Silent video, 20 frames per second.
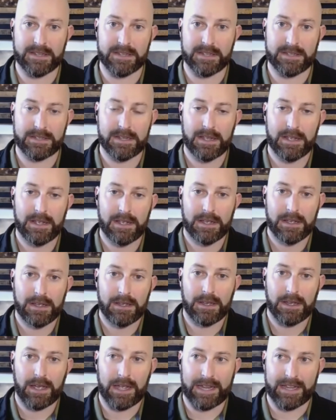It's,
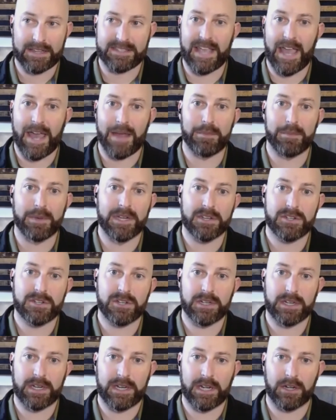I guess, the
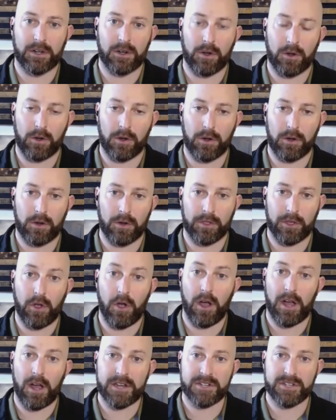admonition here or the
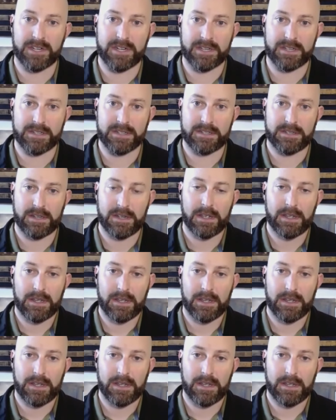caution is